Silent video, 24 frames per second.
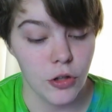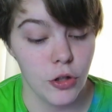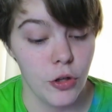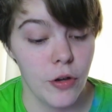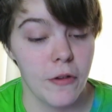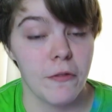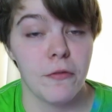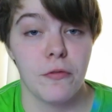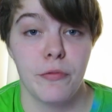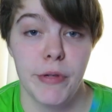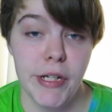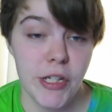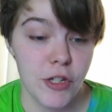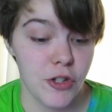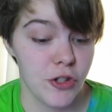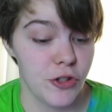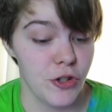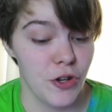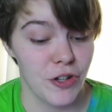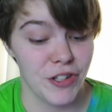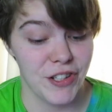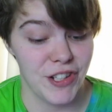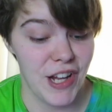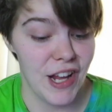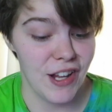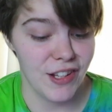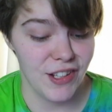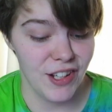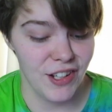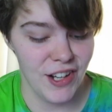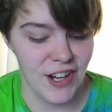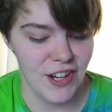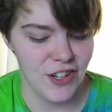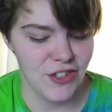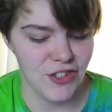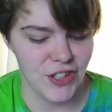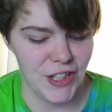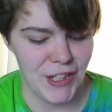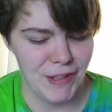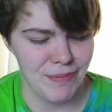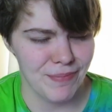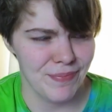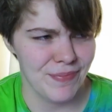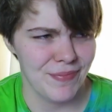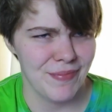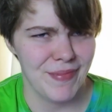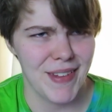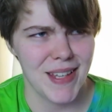You have reached your destination.
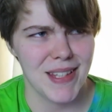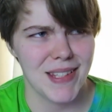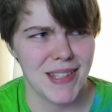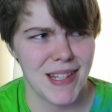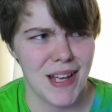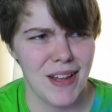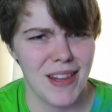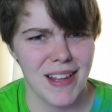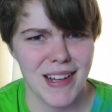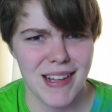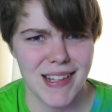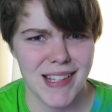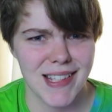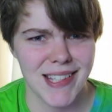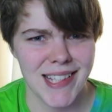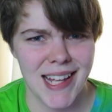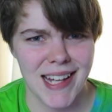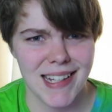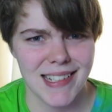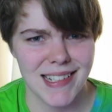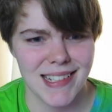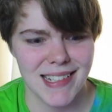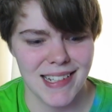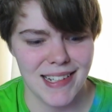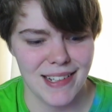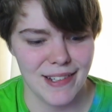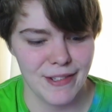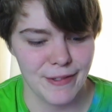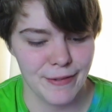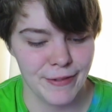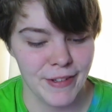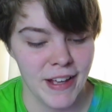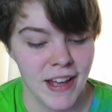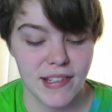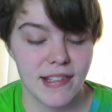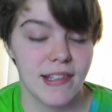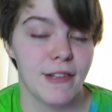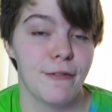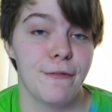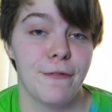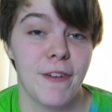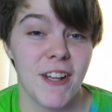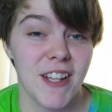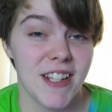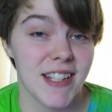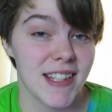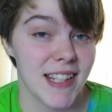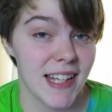Sound like a sat-nav. It's the
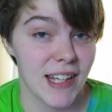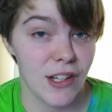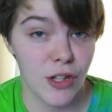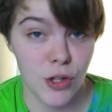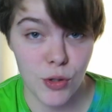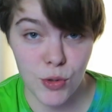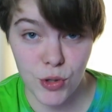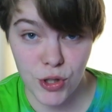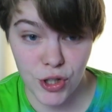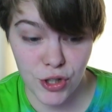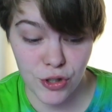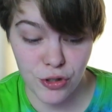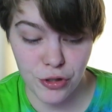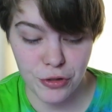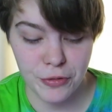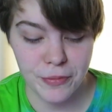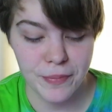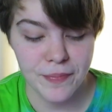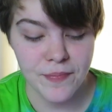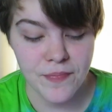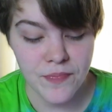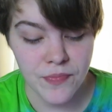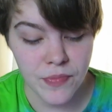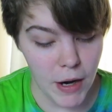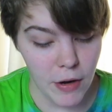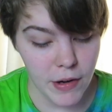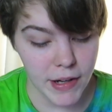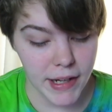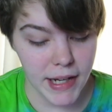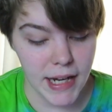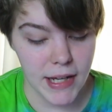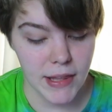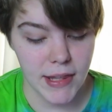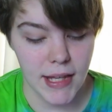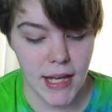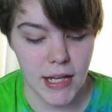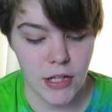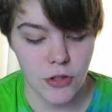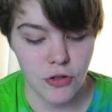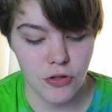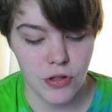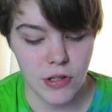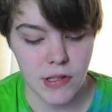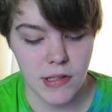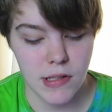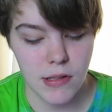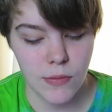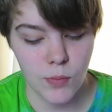first thing you do. Barricade the
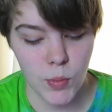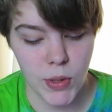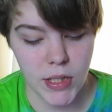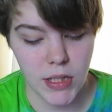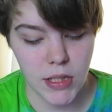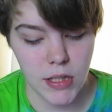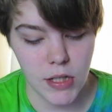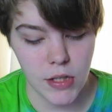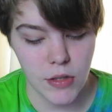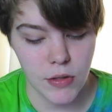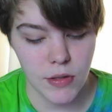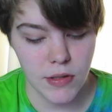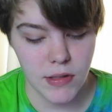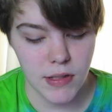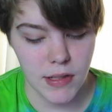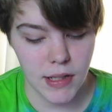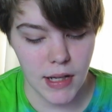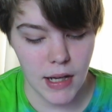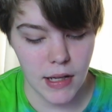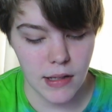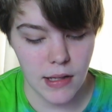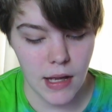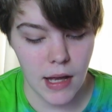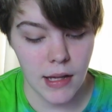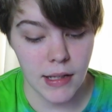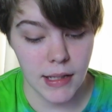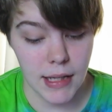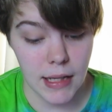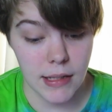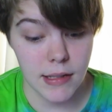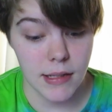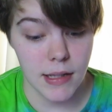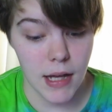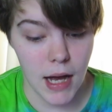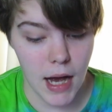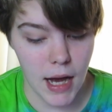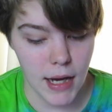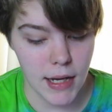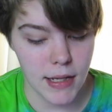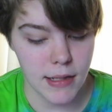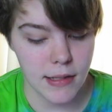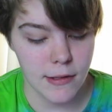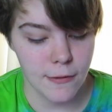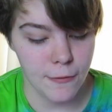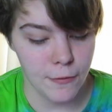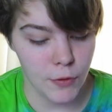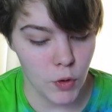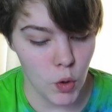entrance and windows to get to the
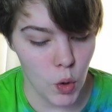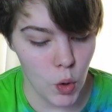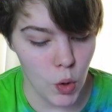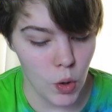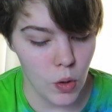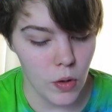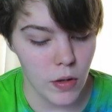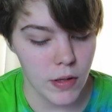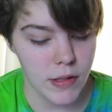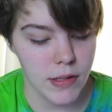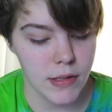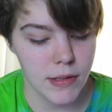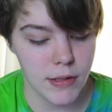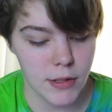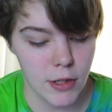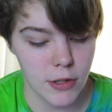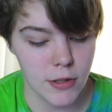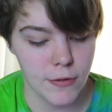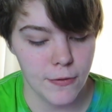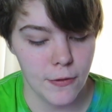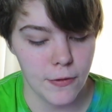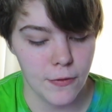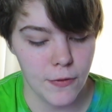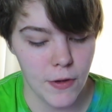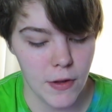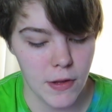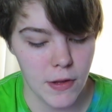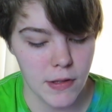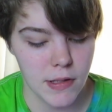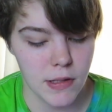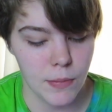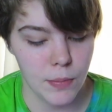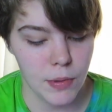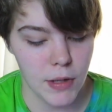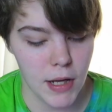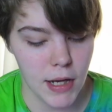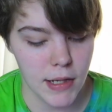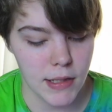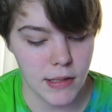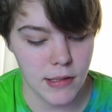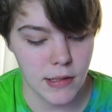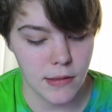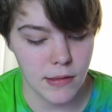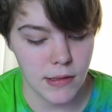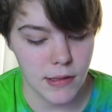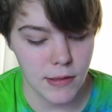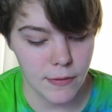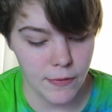highest floor. Search for further supplies
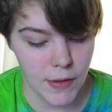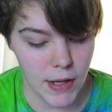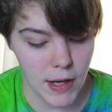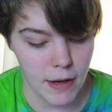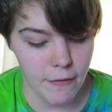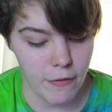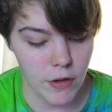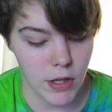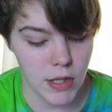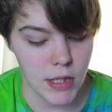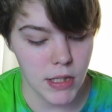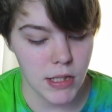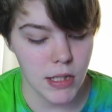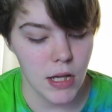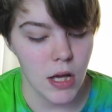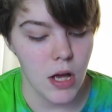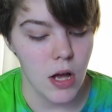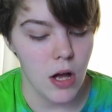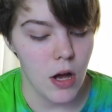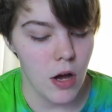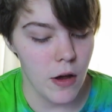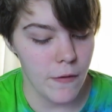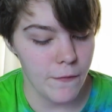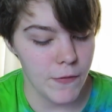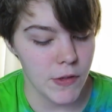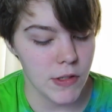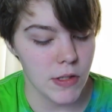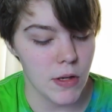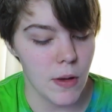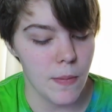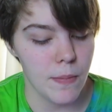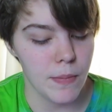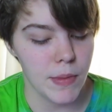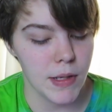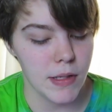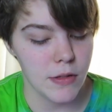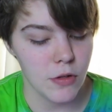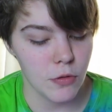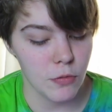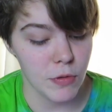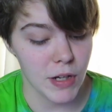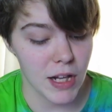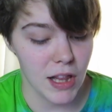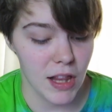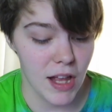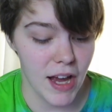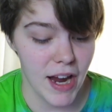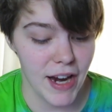and survivors. Hunt for zombies or
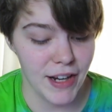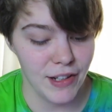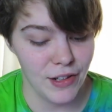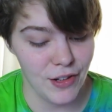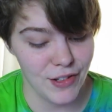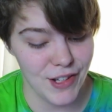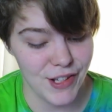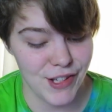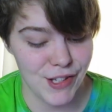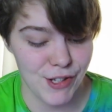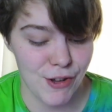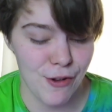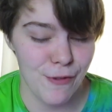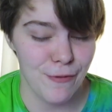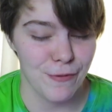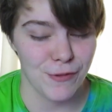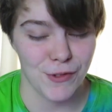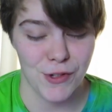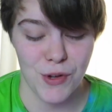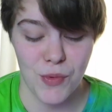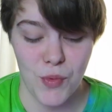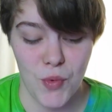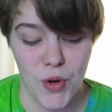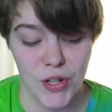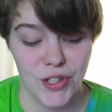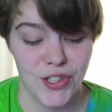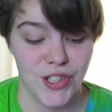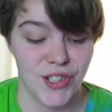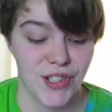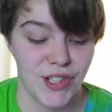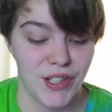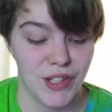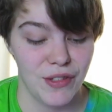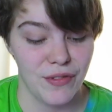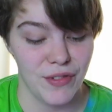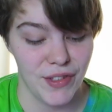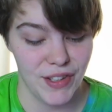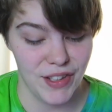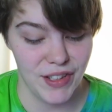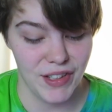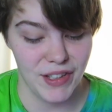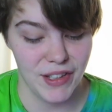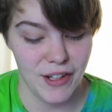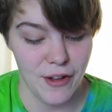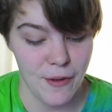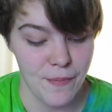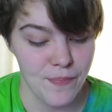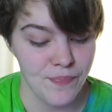recline on a sofa and watch
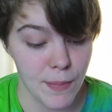TV.